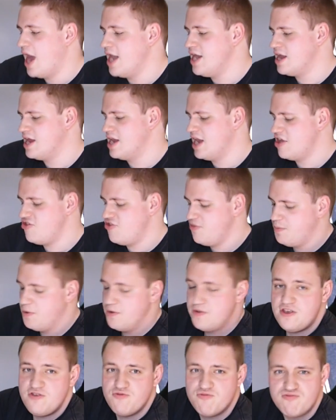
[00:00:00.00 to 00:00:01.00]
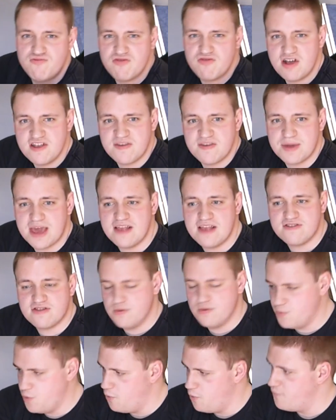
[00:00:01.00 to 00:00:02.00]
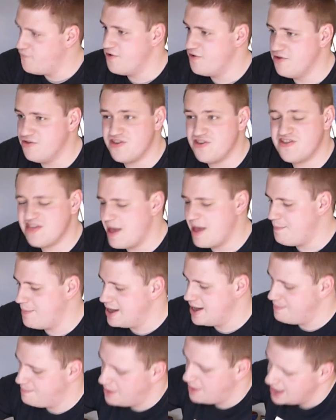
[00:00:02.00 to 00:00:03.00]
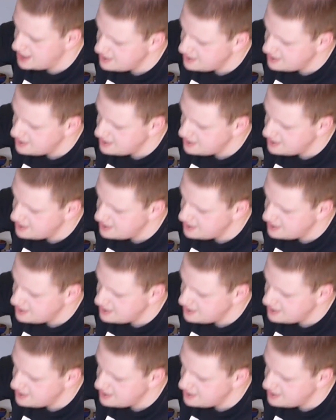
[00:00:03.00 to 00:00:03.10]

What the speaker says: and you can actually put these right up against the wall for just that better